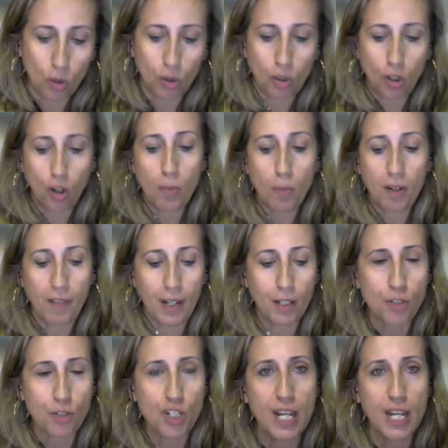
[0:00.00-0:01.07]
global value
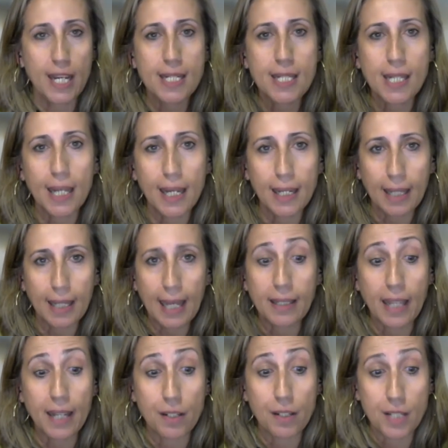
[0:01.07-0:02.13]
chains and
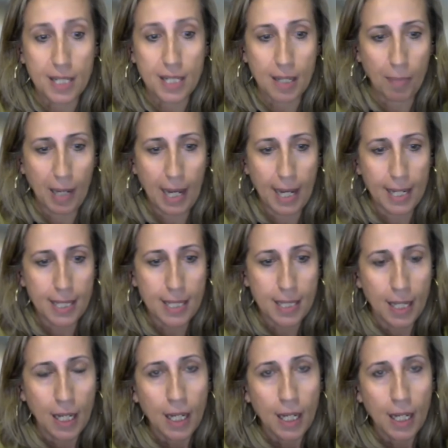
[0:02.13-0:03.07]
energy supplies.